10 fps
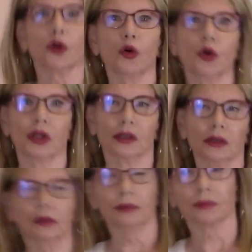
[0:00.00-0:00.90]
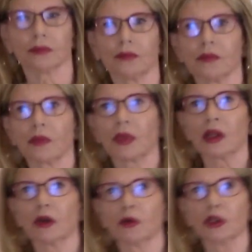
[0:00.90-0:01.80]
oil
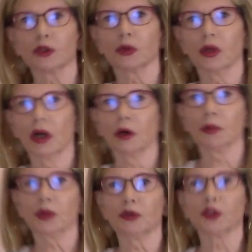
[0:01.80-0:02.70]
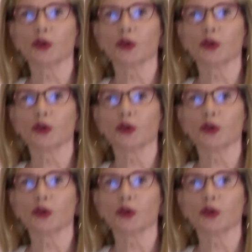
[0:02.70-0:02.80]
which will help you to